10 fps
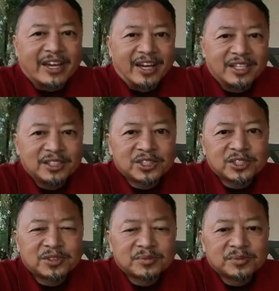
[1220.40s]
guys.
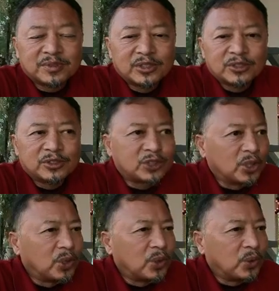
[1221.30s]

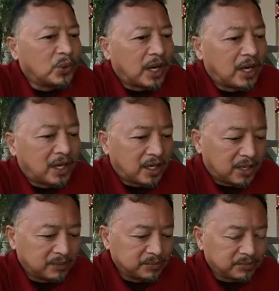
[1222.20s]
So,
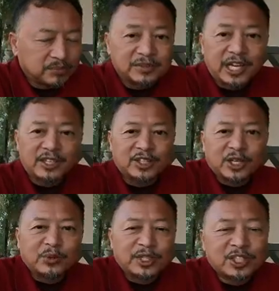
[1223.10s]
um, got
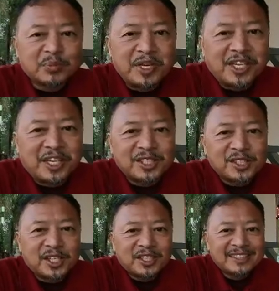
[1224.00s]
done with the
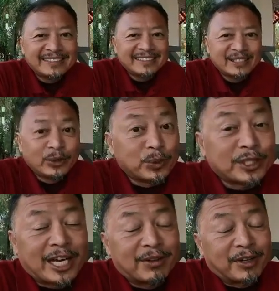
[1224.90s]
speakeasy. It
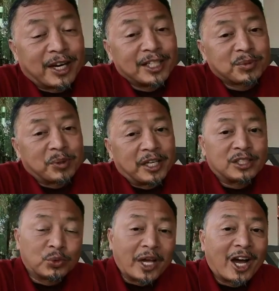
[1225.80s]
was kind of a nice
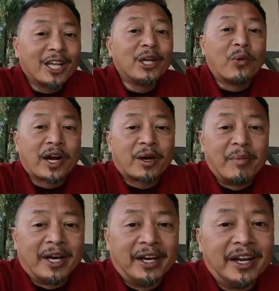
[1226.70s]
place. We highly
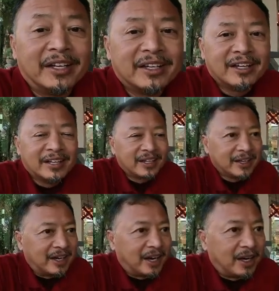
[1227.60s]
recommend it.
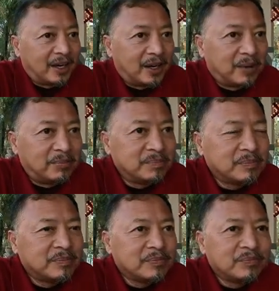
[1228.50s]
Um,
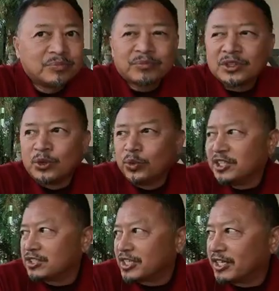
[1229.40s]

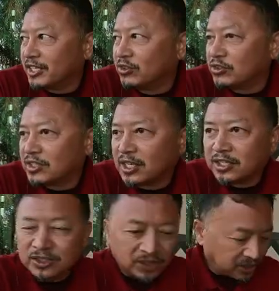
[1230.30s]
we decided
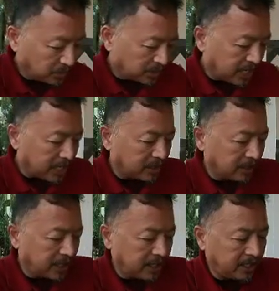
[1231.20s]
uh, since it was kind
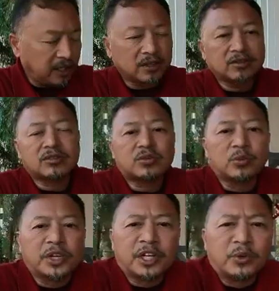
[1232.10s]
of late,
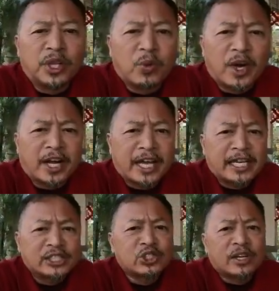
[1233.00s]
we didn't really want to
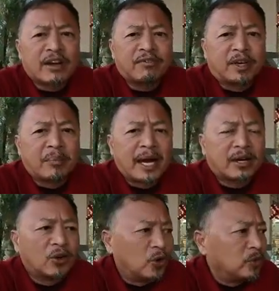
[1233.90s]
catch traffic
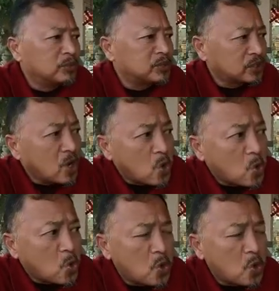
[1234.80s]
back home. So,